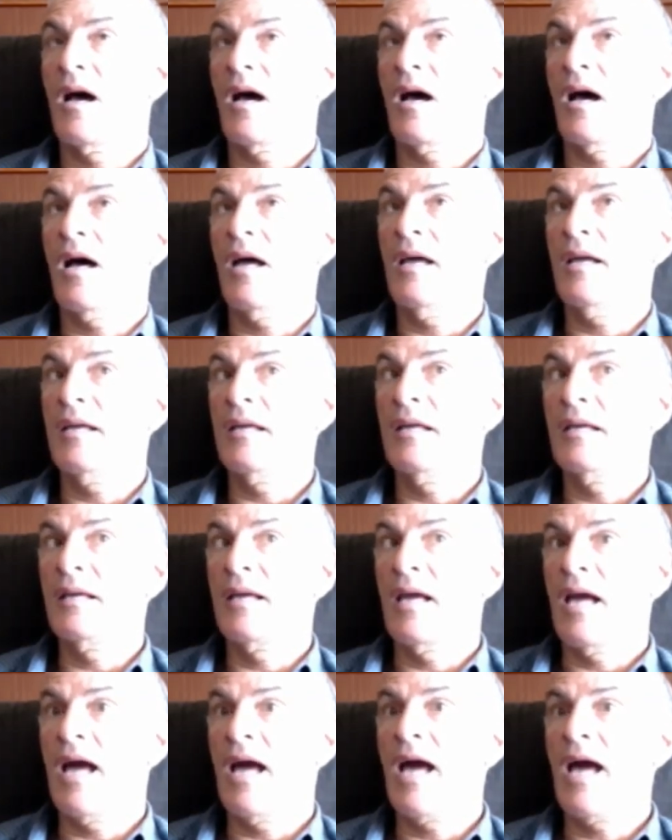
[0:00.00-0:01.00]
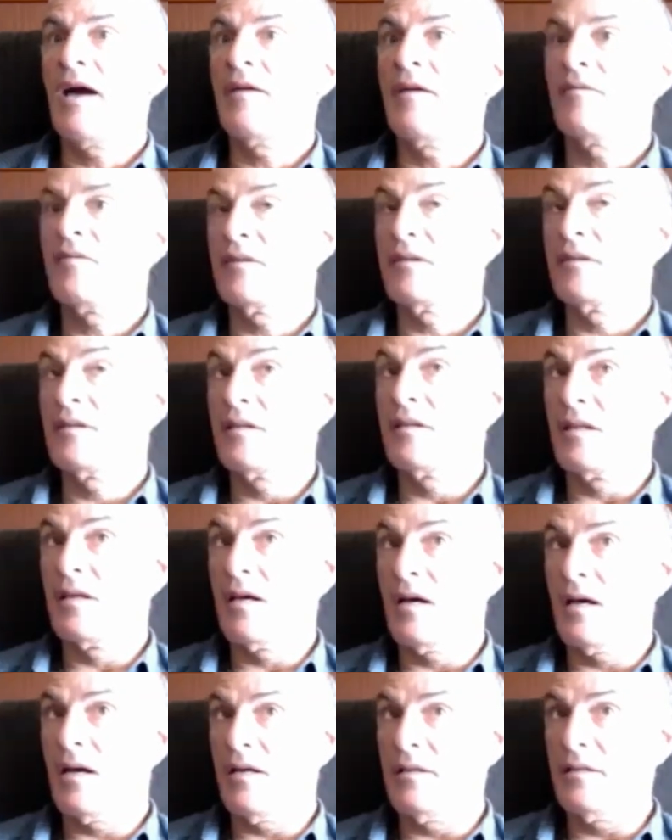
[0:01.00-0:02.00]
I have
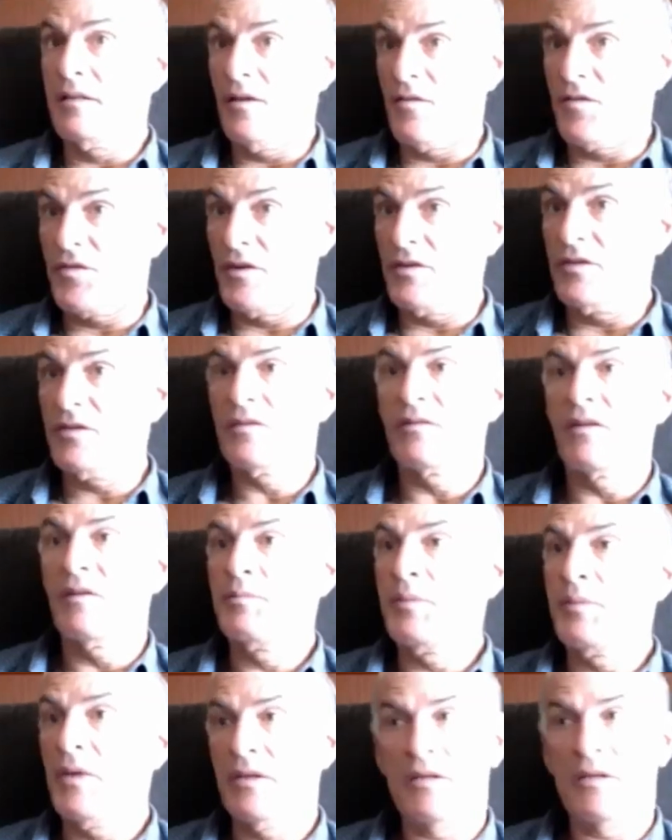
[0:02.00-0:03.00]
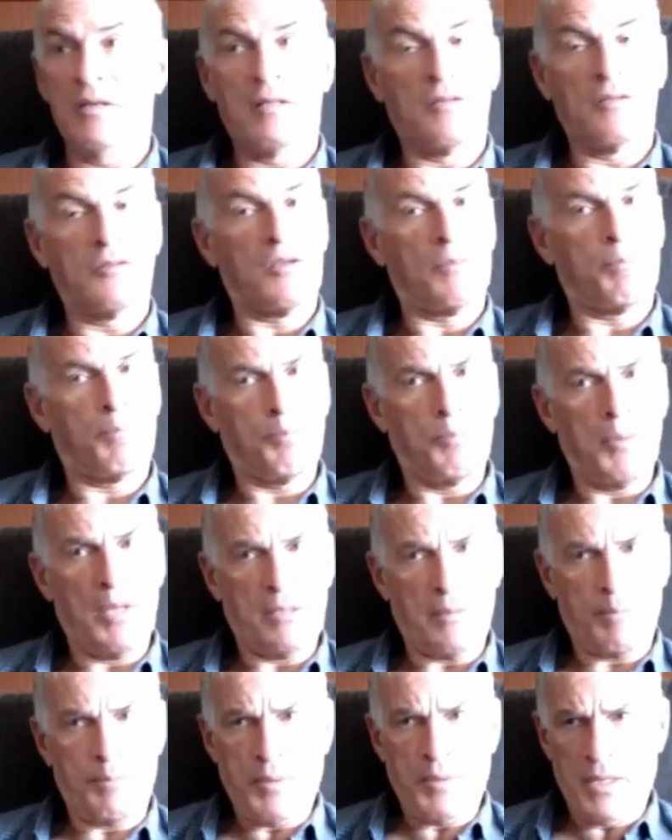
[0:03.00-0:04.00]
a difference of opinion. It's
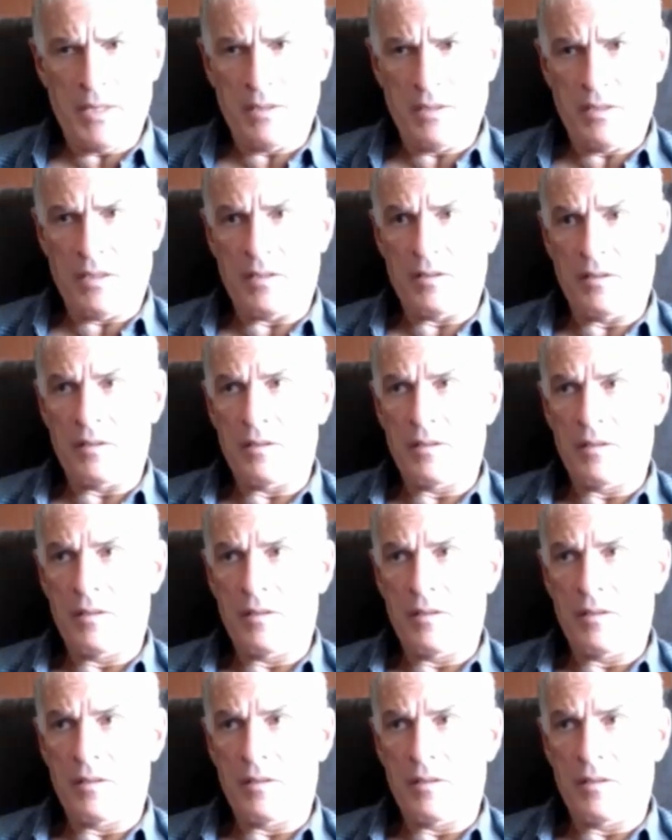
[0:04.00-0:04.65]
an opinion.